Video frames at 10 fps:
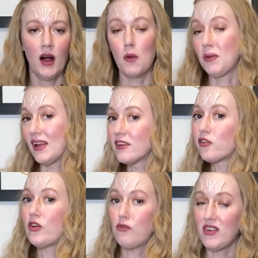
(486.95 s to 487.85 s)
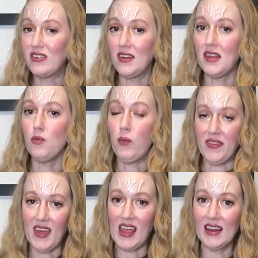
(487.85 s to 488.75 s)
a place she visited
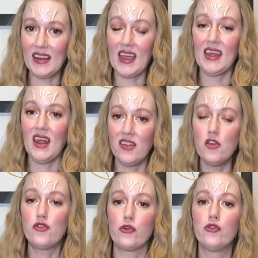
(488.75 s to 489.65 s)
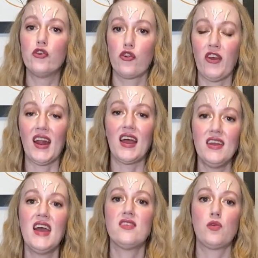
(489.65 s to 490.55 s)
with Anakin in the Junior Jedi
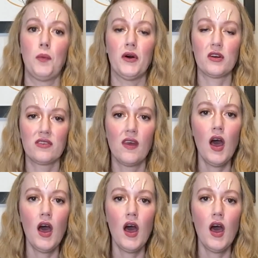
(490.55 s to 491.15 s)
Knights books,